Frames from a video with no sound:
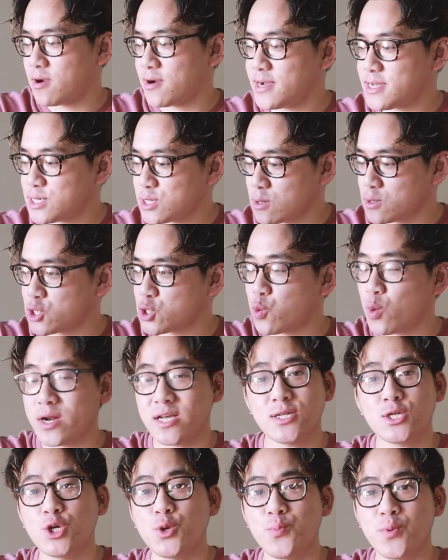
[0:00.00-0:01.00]
All right, so
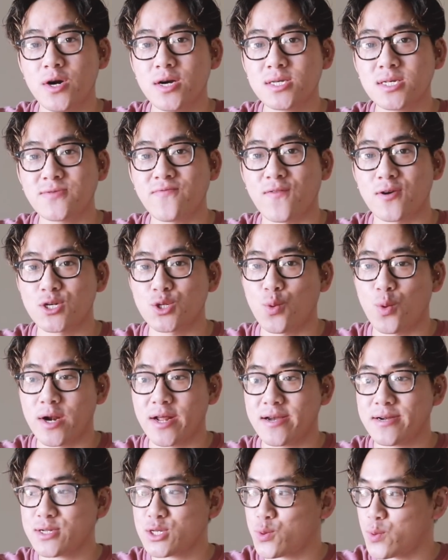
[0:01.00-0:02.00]
22 books for
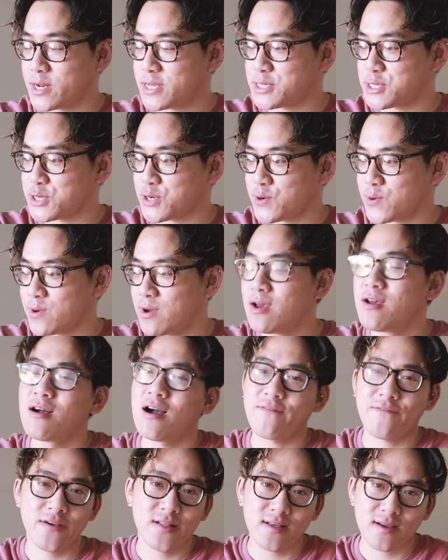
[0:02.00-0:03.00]
2022.
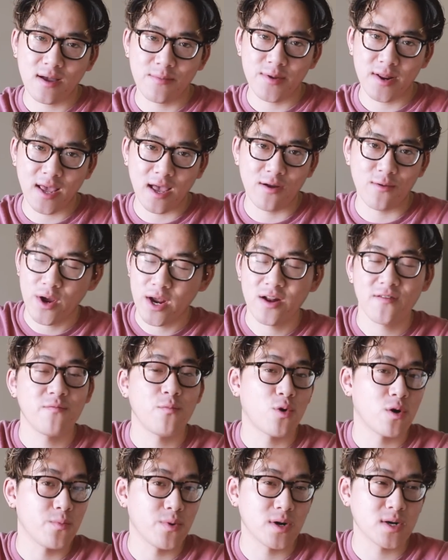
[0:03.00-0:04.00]
I feel like I'm gonna get rid of
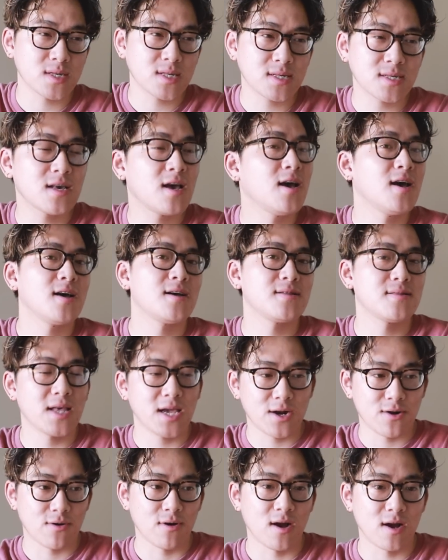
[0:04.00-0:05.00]
more books
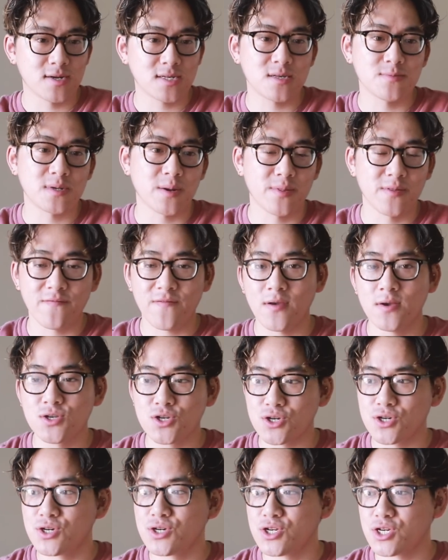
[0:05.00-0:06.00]
later on sometime in the
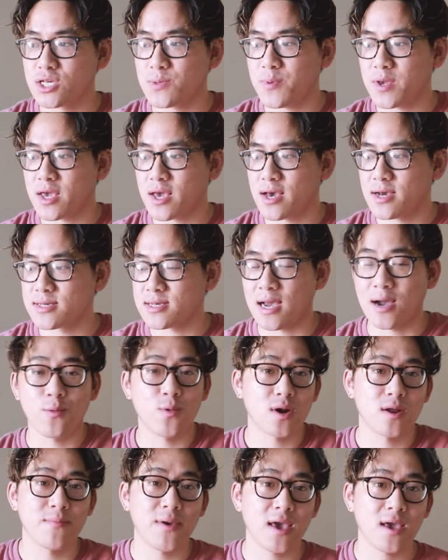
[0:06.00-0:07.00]
future just because I
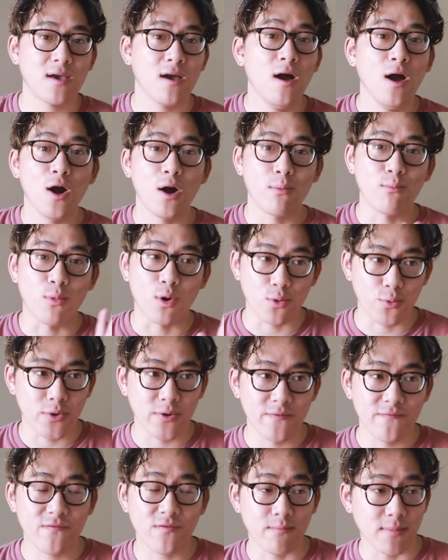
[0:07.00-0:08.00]
wanna make more
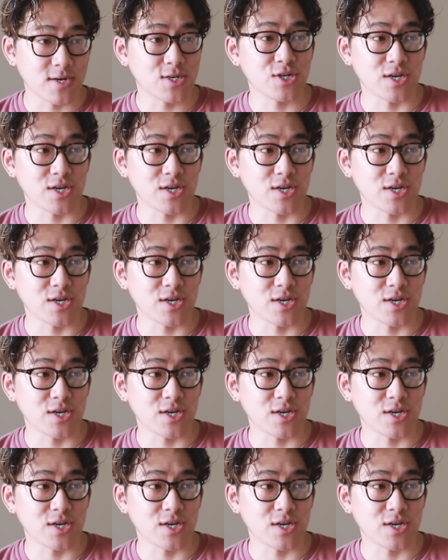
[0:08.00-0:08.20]
room for my